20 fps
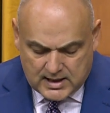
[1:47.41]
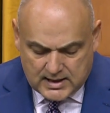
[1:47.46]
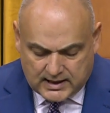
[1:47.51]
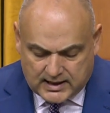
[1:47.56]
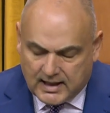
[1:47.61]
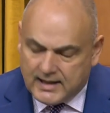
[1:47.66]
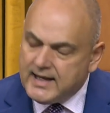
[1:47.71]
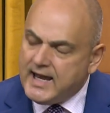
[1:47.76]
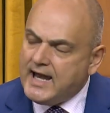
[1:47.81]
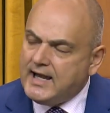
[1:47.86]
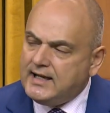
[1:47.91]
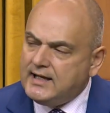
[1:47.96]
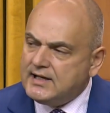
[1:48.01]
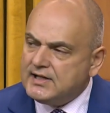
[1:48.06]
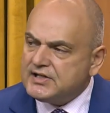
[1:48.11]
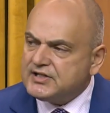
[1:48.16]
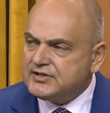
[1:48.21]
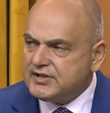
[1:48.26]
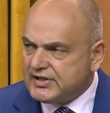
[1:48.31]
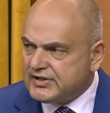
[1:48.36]

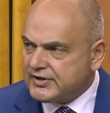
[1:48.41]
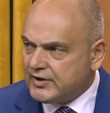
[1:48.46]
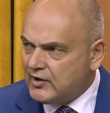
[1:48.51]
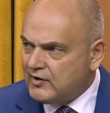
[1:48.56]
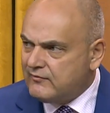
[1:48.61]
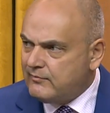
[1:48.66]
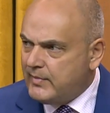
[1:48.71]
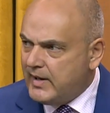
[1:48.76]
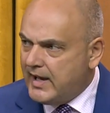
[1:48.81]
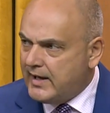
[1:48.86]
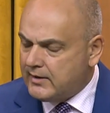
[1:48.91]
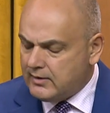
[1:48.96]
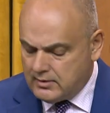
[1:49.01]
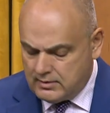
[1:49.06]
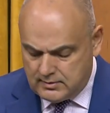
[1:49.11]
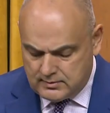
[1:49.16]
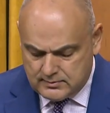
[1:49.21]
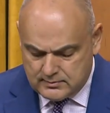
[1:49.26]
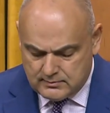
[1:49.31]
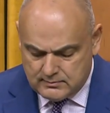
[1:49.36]
Canadians deserve
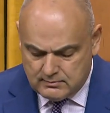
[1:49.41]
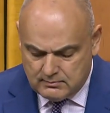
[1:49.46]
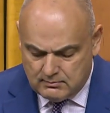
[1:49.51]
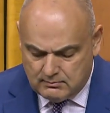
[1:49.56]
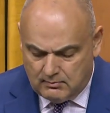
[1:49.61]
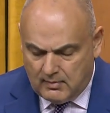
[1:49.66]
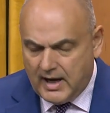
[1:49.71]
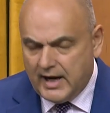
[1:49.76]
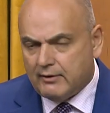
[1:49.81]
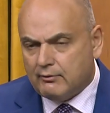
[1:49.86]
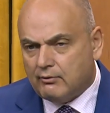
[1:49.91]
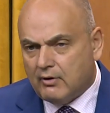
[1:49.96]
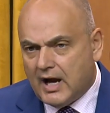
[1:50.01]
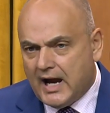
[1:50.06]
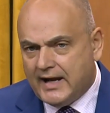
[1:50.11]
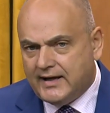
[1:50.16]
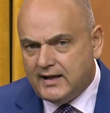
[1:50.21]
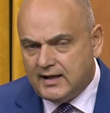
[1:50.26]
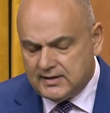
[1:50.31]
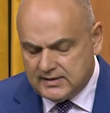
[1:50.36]
better. My
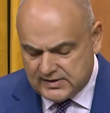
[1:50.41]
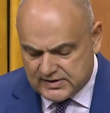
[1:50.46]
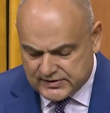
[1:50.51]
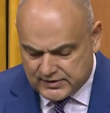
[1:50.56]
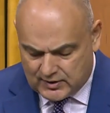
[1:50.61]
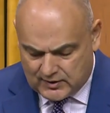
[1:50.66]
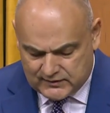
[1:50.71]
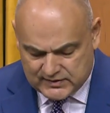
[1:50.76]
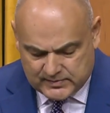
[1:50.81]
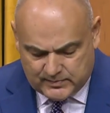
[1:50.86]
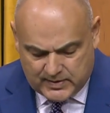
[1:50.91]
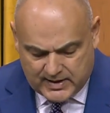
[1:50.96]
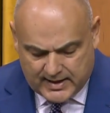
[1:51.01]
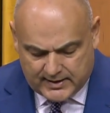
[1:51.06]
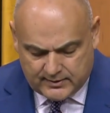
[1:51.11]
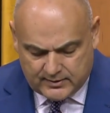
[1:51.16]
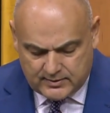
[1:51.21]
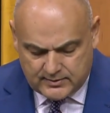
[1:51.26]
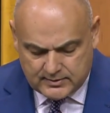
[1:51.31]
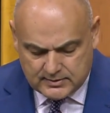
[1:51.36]
riding deserves
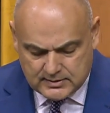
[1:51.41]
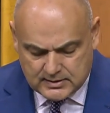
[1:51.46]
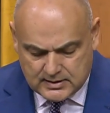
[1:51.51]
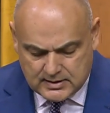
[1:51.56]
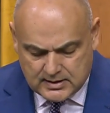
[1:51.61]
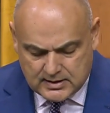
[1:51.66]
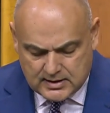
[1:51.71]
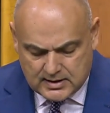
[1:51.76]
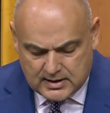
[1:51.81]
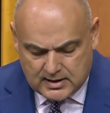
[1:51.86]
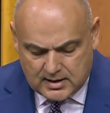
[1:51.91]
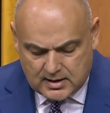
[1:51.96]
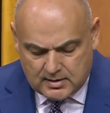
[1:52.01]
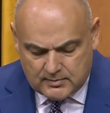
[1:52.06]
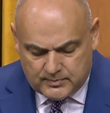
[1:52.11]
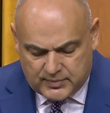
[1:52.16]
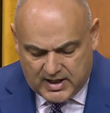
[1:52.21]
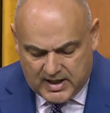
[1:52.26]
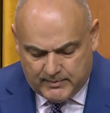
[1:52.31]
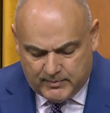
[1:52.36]
better.
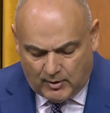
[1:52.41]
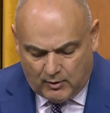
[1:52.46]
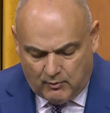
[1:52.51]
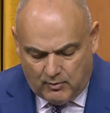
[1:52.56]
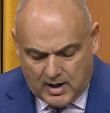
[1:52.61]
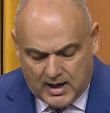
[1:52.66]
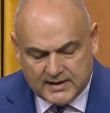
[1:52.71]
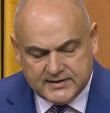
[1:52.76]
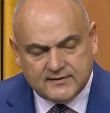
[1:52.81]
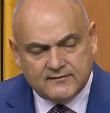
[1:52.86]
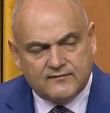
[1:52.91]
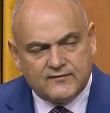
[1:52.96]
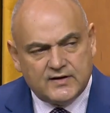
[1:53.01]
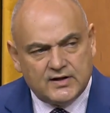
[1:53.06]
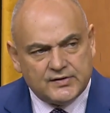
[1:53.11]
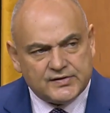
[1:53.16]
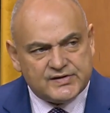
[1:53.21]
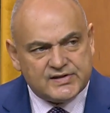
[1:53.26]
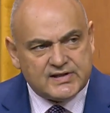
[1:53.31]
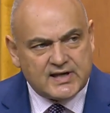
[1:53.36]
People want to
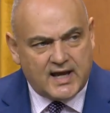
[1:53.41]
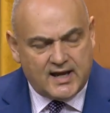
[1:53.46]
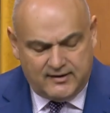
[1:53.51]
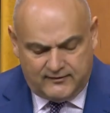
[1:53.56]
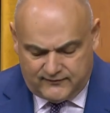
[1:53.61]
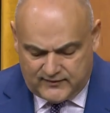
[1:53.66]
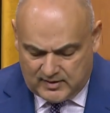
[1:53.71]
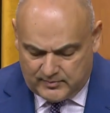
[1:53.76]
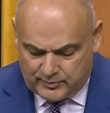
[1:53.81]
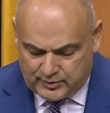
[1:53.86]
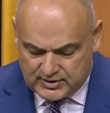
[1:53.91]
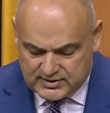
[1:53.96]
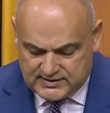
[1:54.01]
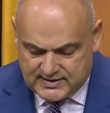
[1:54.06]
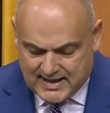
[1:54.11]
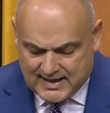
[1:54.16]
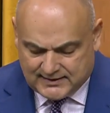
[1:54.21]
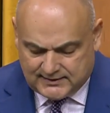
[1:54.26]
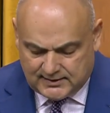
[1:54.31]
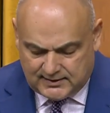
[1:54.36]
feel safe and
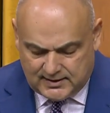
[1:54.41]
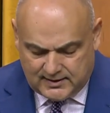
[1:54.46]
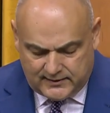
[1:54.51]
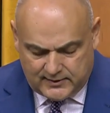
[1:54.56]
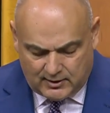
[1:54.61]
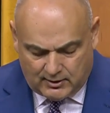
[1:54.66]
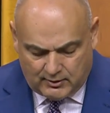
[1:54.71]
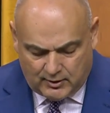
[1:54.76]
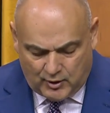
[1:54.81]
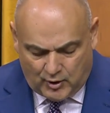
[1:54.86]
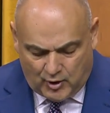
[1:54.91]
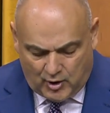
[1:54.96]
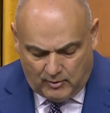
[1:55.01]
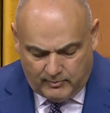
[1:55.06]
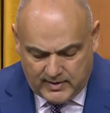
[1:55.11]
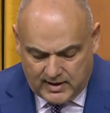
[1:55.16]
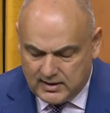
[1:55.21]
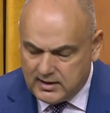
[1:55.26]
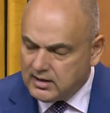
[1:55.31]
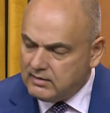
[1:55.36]
protected in their
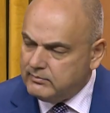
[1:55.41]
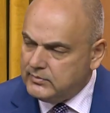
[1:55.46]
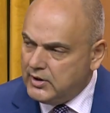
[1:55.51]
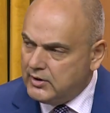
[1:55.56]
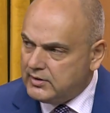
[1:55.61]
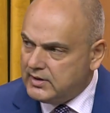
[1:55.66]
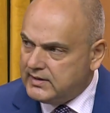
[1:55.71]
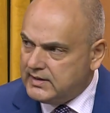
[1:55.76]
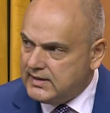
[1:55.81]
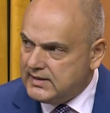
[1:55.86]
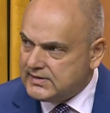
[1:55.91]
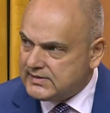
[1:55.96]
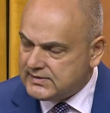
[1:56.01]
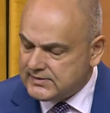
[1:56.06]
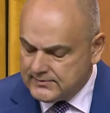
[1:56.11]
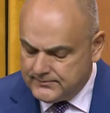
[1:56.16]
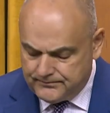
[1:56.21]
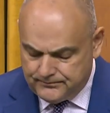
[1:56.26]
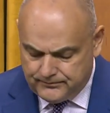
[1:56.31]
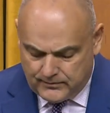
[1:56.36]
home and communities.